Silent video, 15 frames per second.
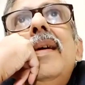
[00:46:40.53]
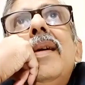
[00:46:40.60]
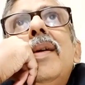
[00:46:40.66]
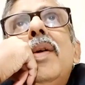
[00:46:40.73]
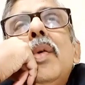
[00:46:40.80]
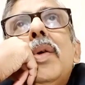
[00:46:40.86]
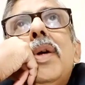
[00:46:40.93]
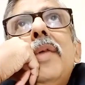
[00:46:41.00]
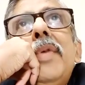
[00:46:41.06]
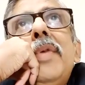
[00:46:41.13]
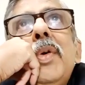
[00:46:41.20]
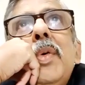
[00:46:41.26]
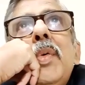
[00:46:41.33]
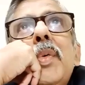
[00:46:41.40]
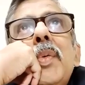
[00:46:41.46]
took a
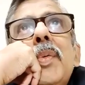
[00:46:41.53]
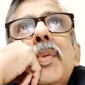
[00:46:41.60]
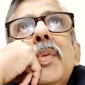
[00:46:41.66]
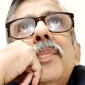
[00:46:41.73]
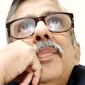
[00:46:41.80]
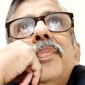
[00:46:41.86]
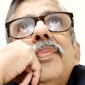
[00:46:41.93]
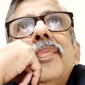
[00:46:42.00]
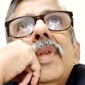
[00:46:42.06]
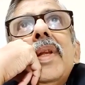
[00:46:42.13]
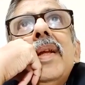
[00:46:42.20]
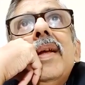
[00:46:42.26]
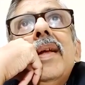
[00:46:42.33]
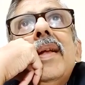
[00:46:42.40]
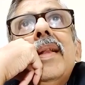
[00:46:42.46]
view
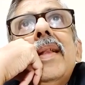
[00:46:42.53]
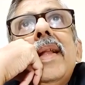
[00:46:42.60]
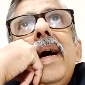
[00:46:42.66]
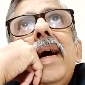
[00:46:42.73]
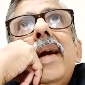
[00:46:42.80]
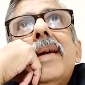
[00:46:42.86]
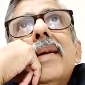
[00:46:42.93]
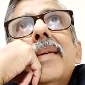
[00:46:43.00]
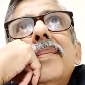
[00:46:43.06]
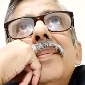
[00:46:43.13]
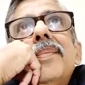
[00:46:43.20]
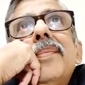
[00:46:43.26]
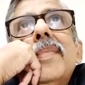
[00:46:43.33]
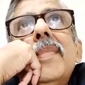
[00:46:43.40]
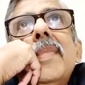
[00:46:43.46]
that
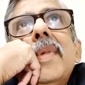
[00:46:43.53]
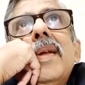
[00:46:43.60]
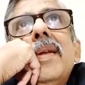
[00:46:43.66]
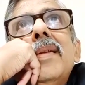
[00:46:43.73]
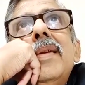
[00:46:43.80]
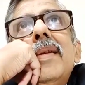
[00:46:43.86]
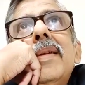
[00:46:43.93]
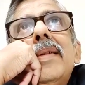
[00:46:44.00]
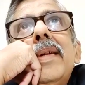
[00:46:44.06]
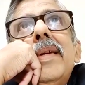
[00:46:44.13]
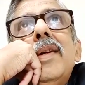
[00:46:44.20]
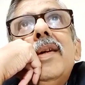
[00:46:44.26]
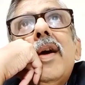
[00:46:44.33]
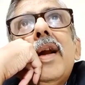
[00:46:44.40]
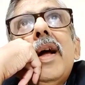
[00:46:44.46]
this did
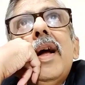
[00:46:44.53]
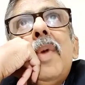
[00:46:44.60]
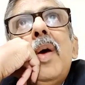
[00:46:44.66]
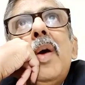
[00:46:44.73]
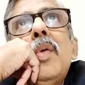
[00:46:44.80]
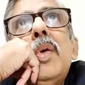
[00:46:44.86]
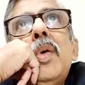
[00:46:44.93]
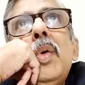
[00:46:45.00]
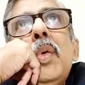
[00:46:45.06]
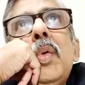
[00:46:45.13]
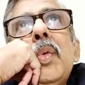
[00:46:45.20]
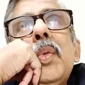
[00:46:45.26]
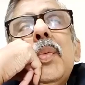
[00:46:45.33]
not amount to